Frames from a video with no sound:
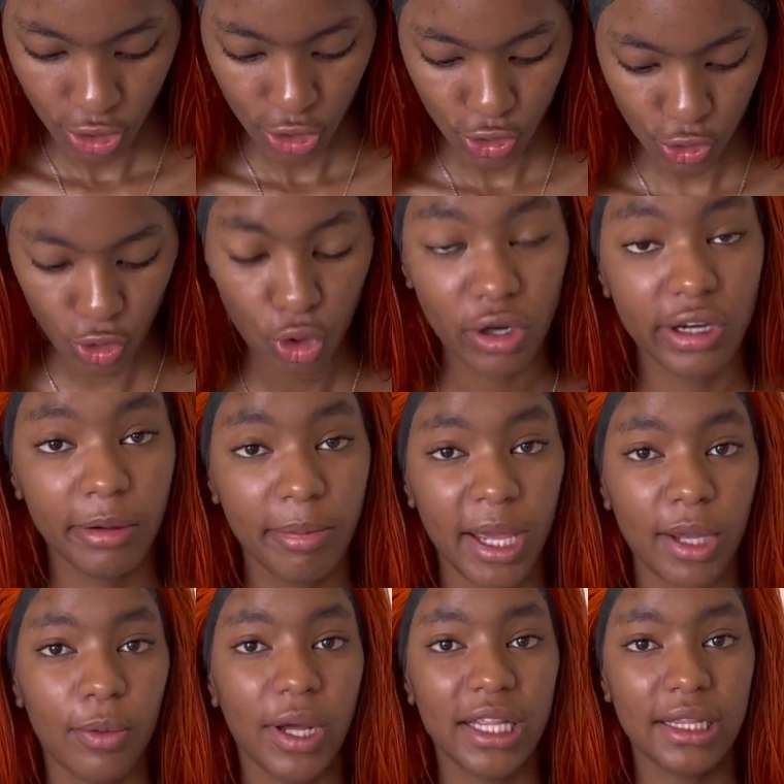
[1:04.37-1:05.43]
you only pay
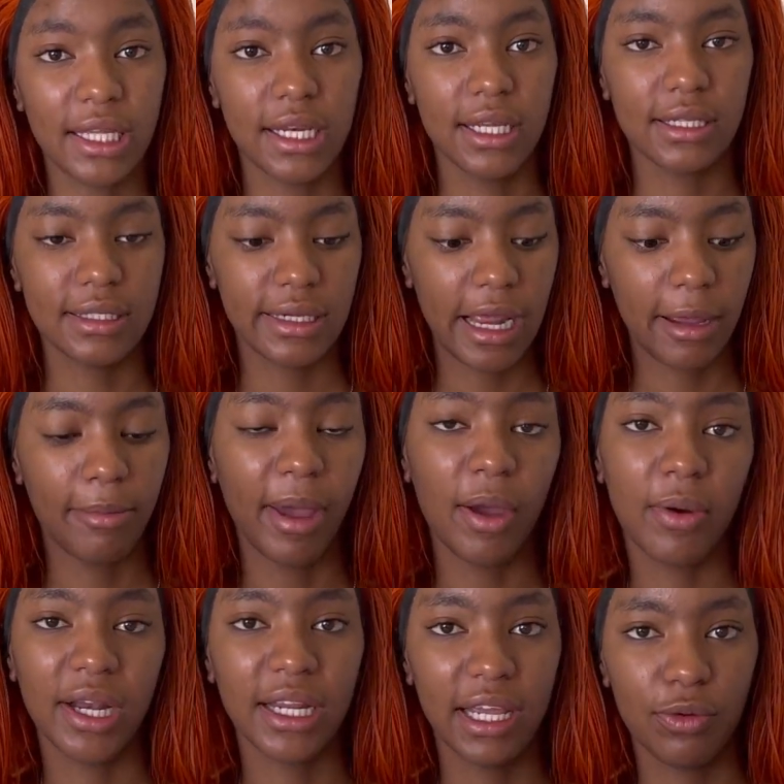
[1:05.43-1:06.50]
130 it's like buy
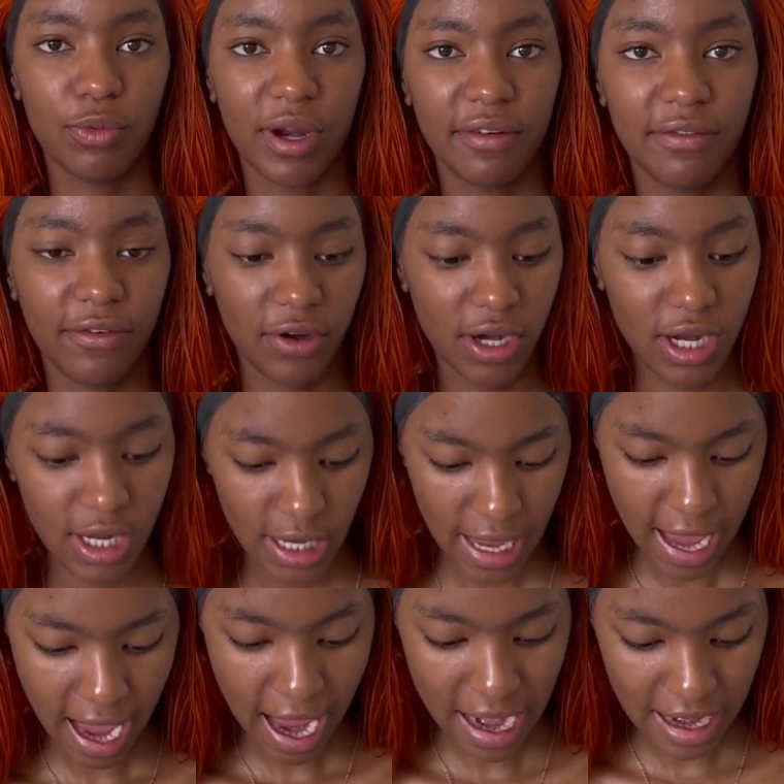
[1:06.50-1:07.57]
one get one free
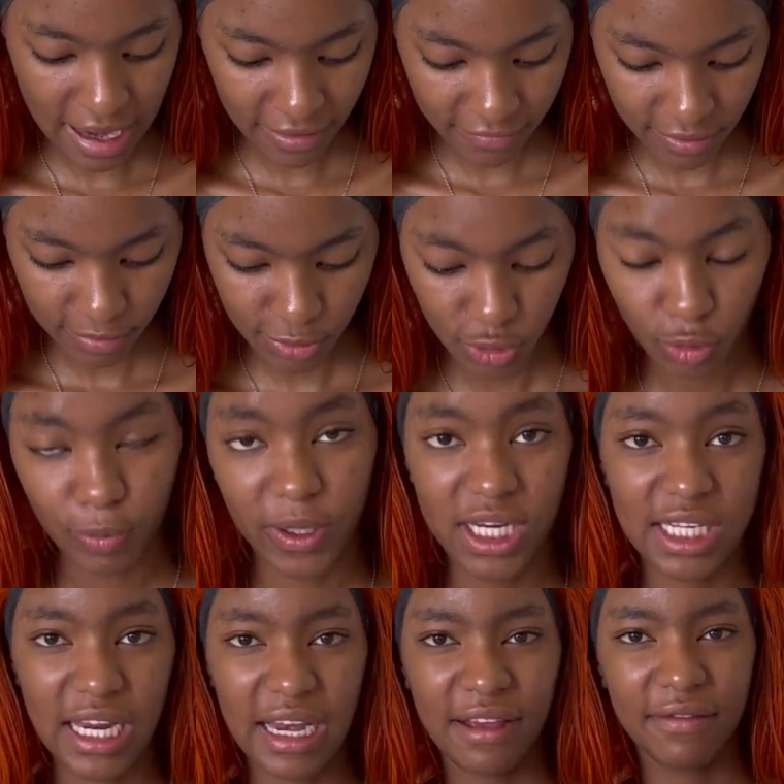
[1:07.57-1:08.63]
i love them so much
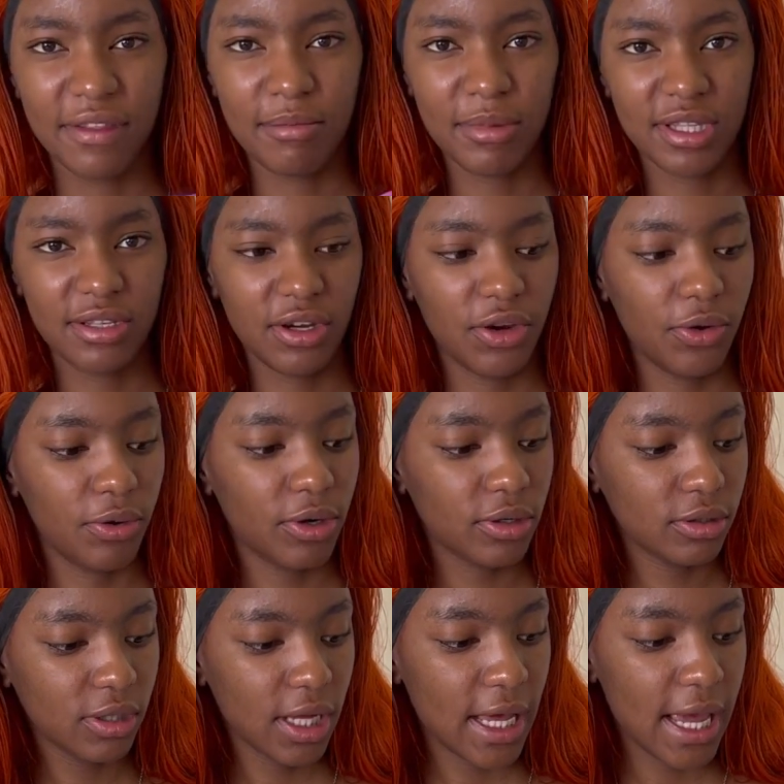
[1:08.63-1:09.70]
i love the
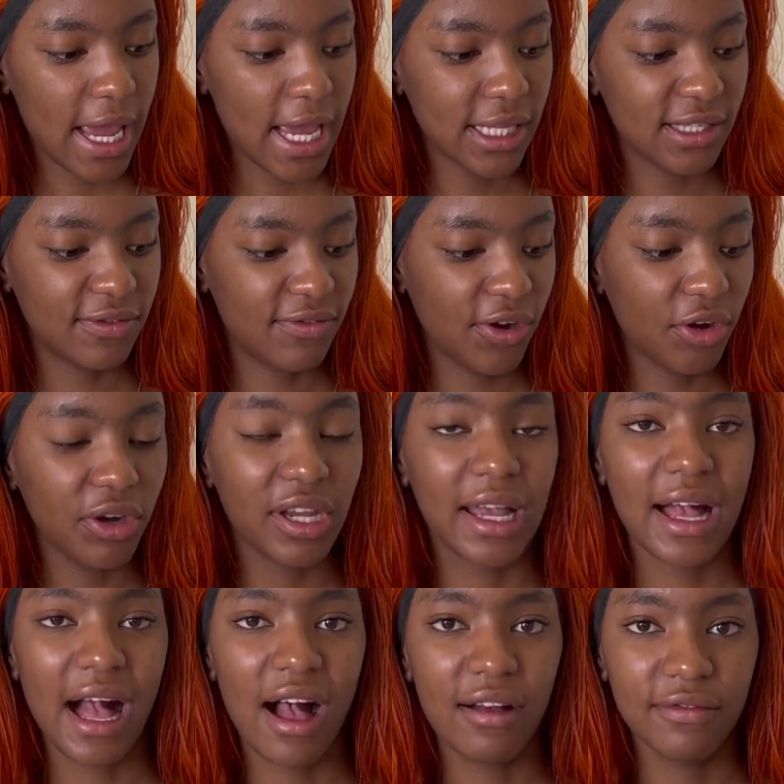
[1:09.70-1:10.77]
material it's very
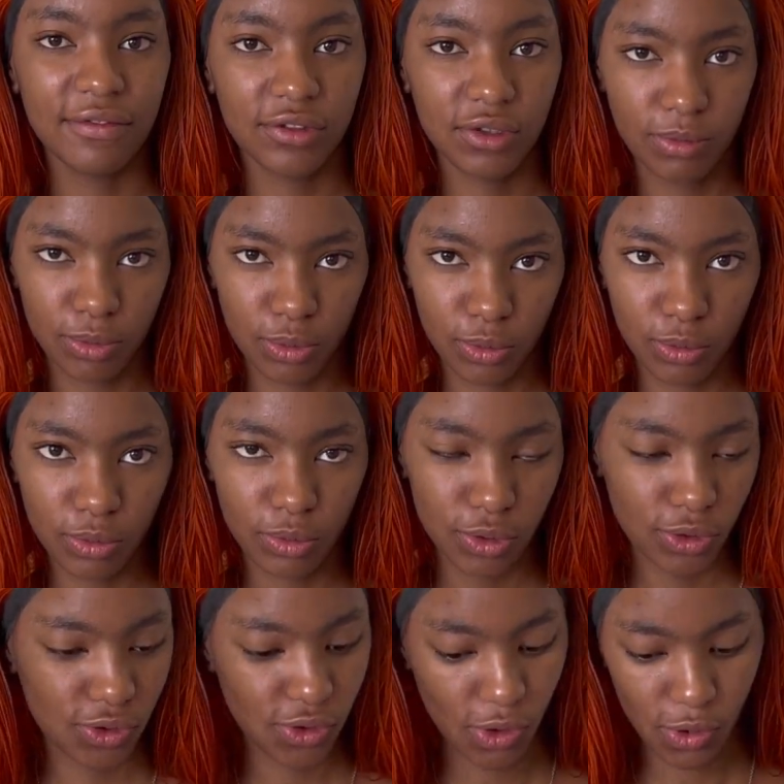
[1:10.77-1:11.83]
comfortable
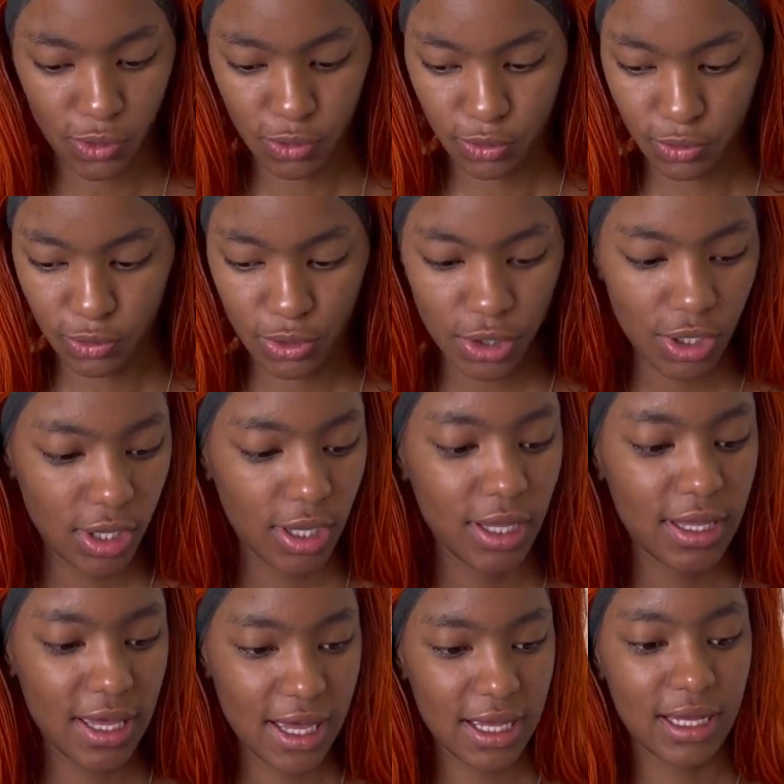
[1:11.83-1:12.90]
so
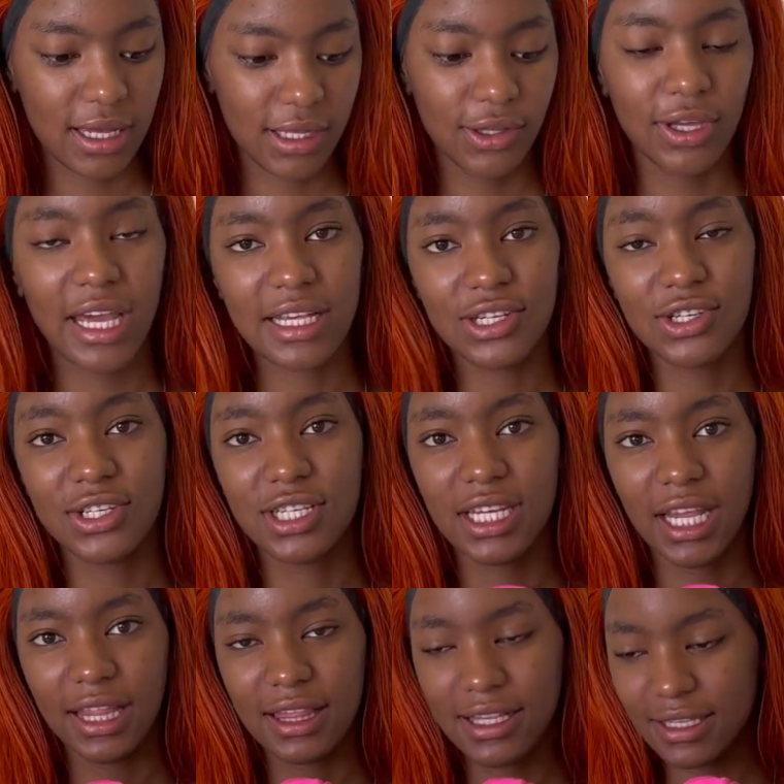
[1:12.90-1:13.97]
yeah you guys should
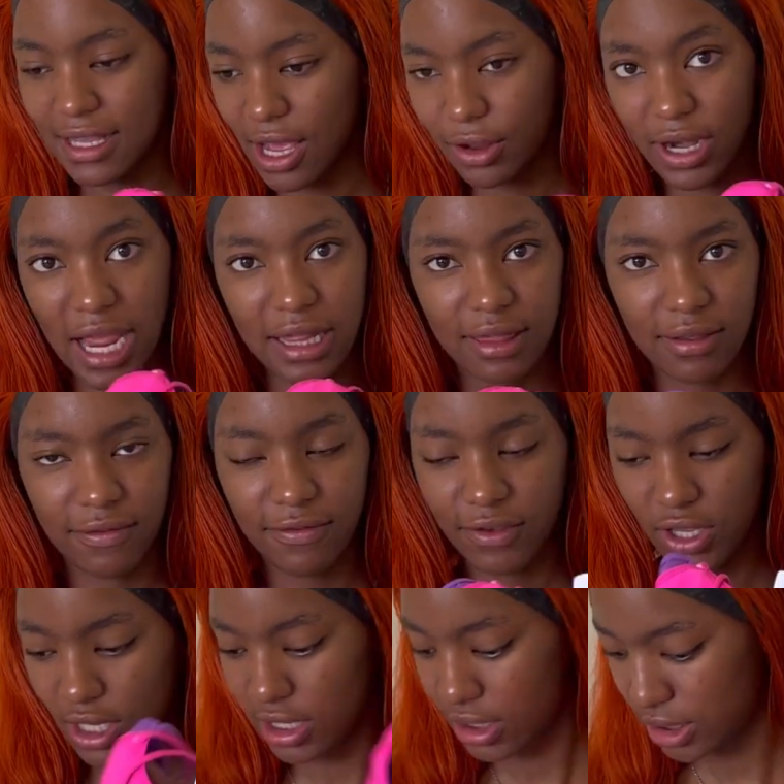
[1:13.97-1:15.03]
check these out at the
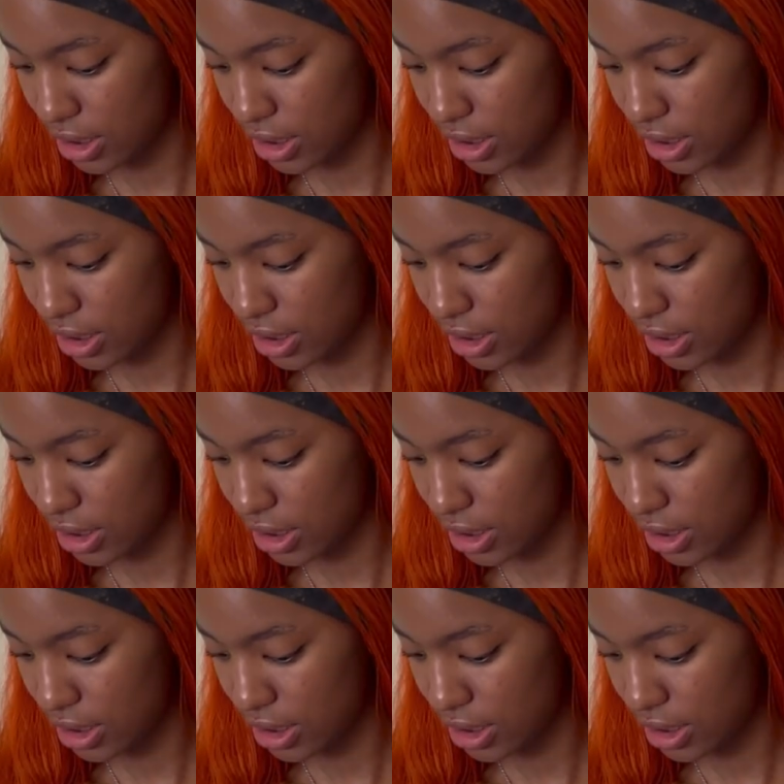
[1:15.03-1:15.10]
fix